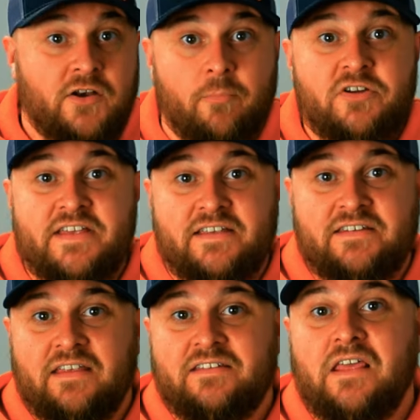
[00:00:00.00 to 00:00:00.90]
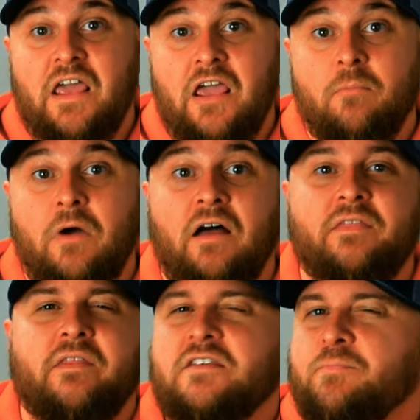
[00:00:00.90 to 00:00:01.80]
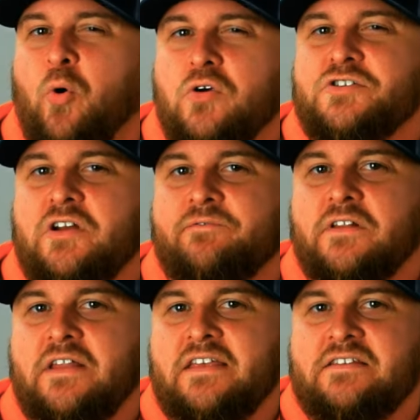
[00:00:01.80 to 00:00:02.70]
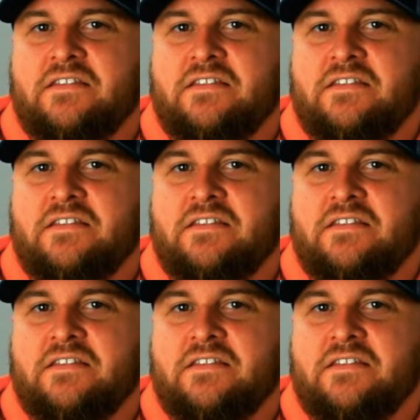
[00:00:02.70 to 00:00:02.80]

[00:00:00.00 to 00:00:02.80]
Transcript: Number 6 is the game on this portion of the list